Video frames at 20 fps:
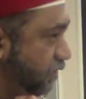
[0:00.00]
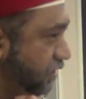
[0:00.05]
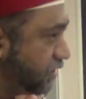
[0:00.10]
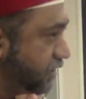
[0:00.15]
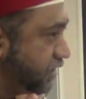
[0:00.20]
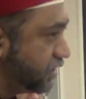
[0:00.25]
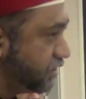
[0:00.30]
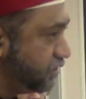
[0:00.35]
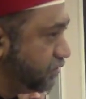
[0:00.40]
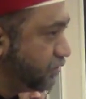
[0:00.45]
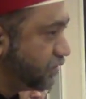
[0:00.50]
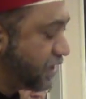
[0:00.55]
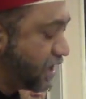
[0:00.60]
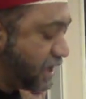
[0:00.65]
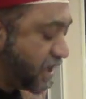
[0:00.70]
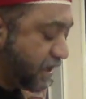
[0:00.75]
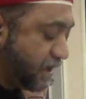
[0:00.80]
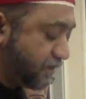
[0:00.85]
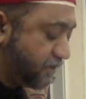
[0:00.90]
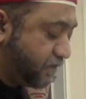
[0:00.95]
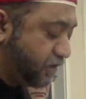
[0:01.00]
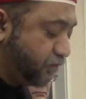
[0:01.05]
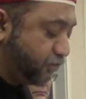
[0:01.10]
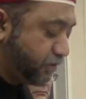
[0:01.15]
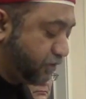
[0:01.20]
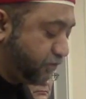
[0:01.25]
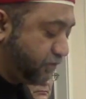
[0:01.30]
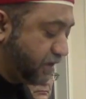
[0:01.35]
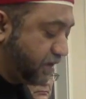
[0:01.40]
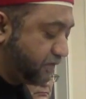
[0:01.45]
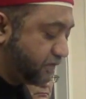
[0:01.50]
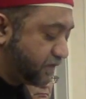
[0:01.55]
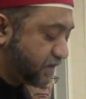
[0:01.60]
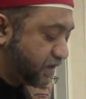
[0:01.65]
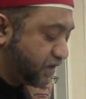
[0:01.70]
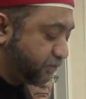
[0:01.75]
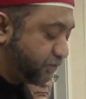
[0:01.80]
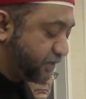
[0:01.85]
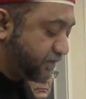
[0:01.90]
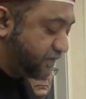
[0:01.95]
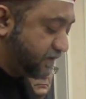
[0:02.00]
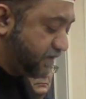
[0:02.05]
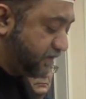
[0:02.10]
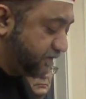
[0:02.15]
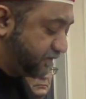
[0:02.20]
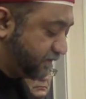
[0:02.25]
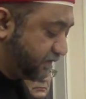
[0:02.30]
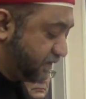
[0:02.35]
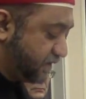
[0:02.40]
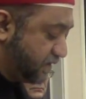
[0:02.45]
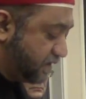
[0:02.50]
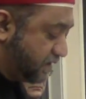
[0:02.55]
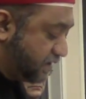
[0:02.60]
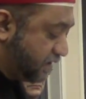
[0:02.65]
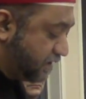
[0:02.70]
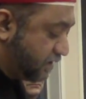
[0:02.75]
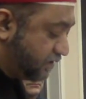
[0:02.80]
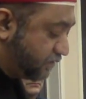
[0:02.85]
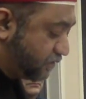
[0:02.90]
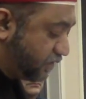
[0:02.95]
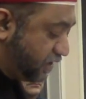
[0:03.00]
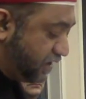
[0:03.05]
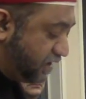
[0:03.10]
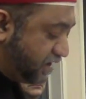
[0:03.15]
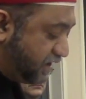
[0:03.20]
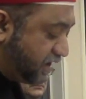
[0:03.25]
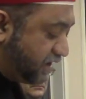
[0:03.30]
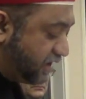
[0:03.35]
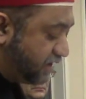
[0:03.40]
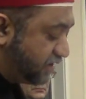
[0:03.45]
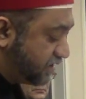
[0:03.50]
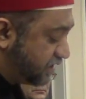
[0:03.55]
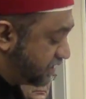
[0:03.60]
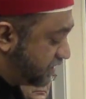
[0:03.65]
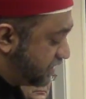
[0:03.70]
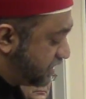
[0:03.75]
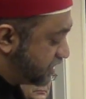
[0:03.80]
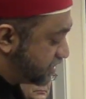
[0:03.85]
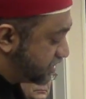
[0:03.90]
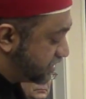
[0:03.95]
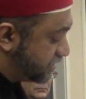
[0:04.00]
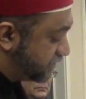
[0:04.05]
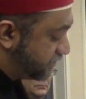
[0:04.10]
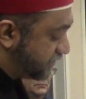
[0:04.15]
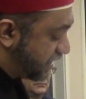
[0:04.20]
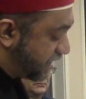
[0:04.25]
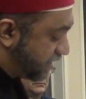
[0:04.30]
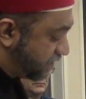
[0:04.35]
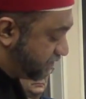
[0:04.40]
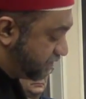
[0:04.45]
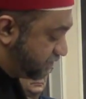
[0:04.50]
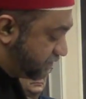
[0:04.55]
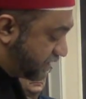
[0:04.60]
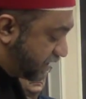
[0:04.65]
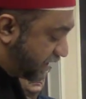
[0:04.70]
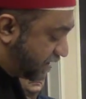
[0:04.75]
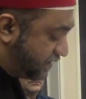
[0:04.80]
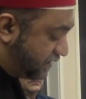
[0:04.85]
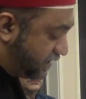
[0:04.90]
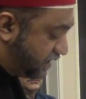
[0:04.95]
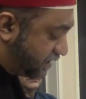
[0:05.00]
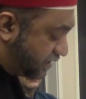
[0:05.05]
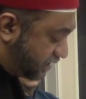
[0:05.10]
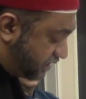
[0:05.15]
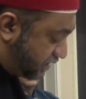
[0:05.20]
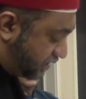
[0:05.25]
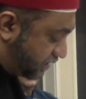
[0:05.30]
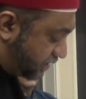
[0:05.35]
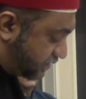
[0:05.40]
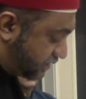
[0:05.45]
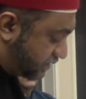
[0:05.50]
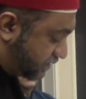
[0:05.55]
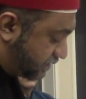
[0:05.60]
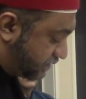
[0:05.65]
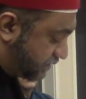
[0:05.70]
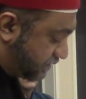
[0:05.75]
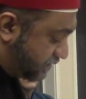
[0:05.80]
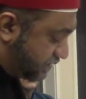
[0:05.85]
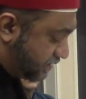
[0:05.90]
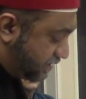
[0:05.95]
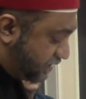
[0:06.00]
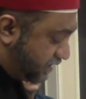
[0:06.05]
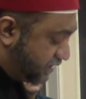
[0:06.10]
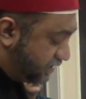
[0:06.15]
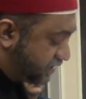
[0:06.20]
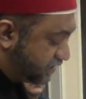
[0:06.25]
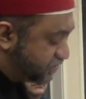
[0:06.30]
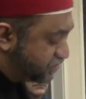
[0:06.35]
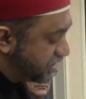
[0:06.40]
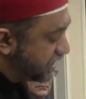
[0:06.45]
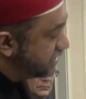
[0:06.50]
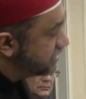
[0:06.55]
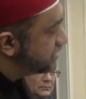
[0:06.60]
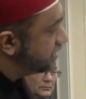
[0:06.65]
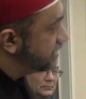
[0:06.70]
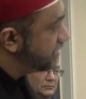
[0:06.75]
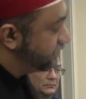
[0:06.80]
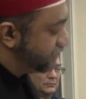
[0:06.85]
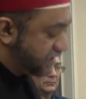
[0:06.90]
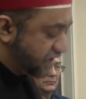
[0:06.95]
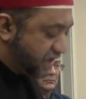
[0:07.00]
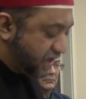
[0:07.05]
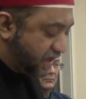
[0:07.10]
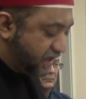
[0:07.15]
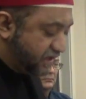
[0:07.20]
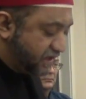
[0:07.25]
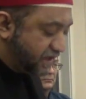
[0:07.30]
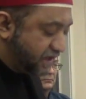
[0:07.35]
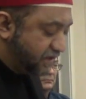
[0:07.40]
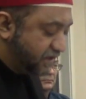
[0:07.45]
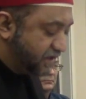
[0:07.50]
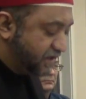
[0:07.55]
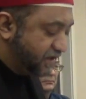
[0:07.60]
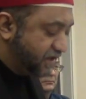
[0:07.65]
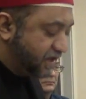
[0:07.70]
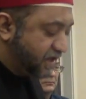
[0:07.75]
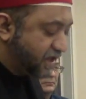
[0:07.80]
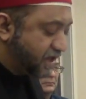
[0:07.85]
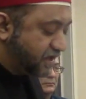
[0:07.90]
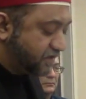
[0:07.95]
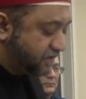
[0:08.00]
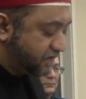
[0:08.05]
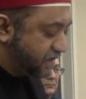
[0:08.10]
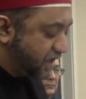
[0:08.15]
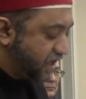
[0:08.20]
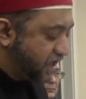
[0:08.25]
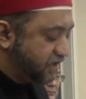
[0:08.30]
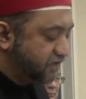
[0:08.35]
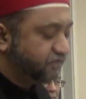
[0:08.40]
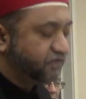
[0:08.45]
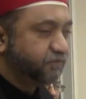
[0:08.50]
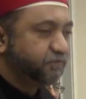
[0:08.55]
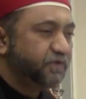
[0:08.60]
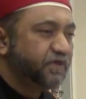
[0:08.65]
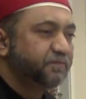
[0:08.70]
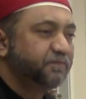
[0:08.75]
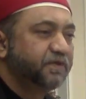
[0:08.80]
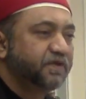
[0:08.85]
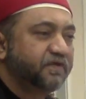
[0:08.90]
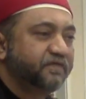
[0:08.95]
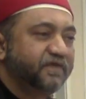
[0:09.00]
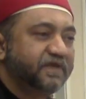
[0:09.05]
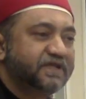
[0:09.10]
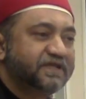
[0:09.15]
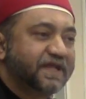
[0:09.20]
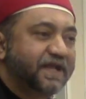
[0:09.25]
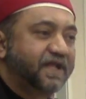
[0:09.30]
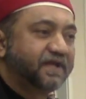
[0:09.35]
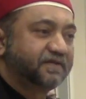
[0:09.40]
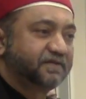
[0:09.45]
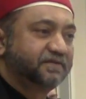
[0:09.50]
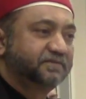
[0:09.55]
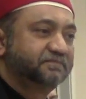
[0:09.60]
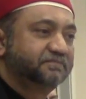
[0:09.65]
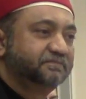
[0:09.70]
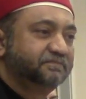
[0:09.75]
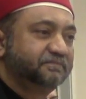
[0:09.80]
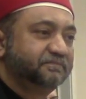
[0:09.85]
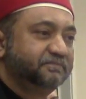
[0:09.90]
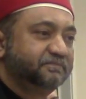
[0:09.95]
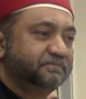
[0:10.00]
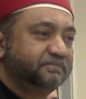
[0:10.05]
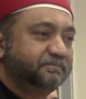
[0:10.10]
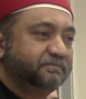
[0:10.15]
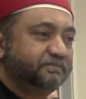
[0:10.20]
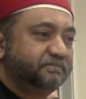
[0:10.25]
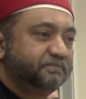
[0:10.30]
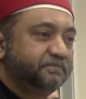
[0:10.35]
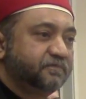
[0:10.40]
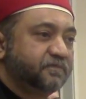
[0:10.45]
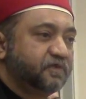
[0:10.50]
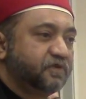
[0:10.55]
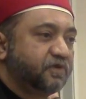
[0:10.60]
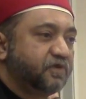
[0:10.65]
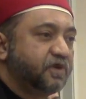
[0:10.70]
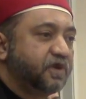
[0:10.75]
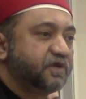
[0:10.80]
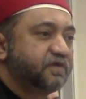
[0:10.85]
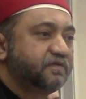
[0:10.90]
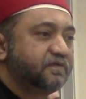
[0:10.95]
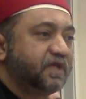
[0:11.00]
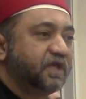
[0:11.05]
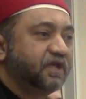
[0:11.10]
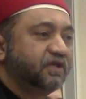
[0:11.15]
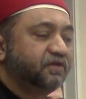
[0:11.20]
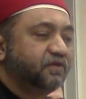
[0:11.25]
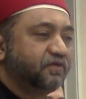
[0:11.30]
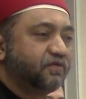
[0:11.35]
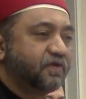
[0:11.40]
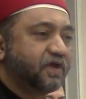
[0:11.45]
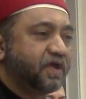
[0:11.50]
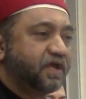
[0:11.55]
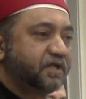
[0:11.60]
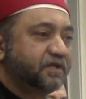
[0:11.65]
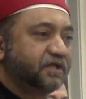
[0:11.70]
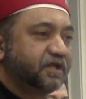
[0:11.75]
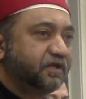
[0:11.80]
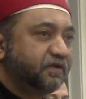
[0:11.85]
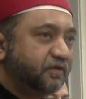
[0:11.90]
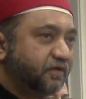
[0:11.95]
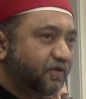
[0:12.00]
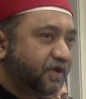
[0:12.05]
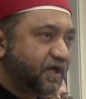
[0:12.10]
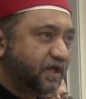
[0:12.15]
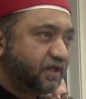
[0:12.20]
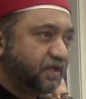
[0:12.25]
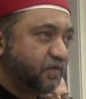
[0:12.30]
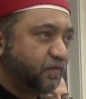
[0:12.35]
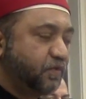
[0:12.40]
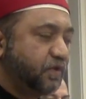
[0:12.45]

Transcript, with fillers: world that you and i as human beings can perceive so, indeed, in the creation of the heavens and the earth, in the changing of the night and the day are signs for people of intellect. So, God is saying in the Quran that look at the